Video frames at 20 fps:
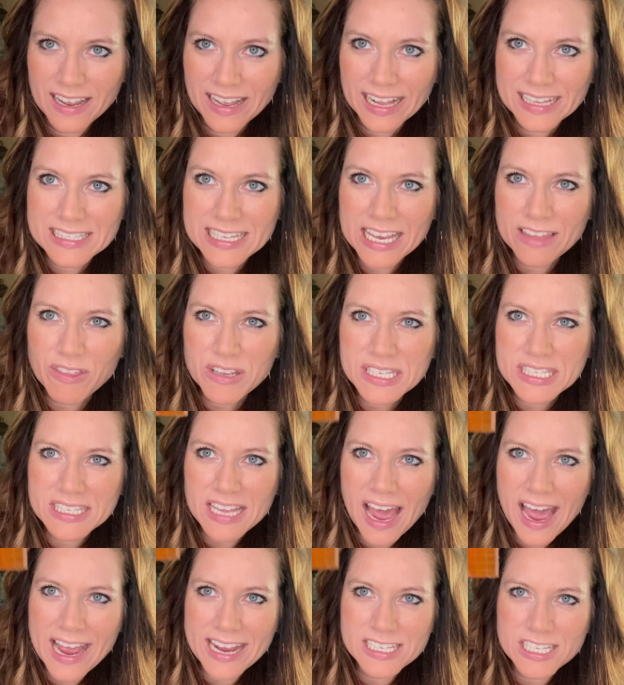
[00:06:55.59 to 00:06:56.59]
It's like the
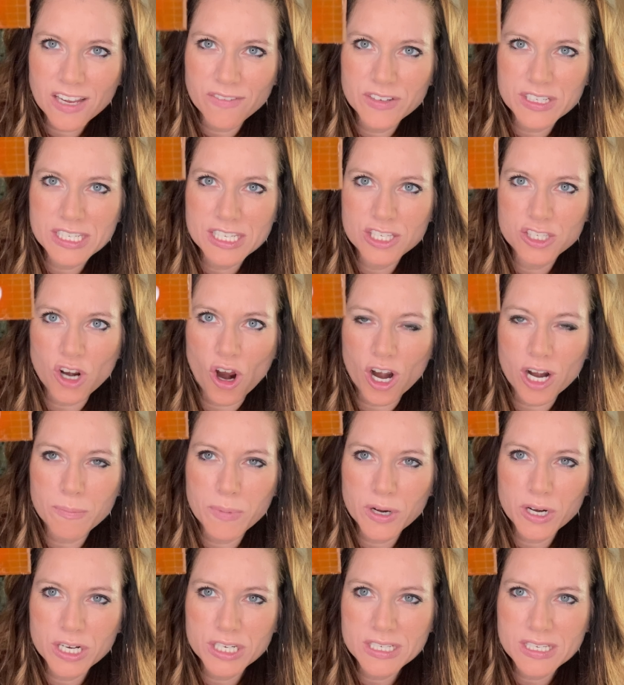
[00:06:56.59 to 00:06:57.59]
size of a
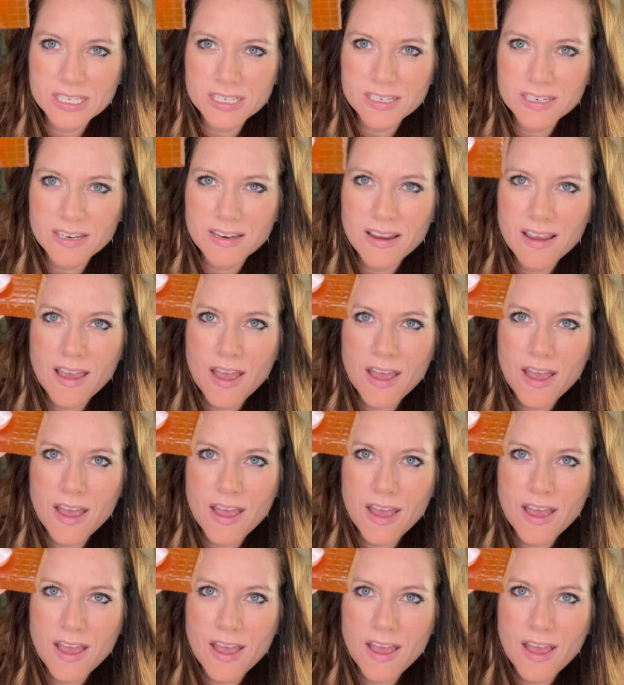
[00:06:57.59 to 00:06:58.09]
Starburst,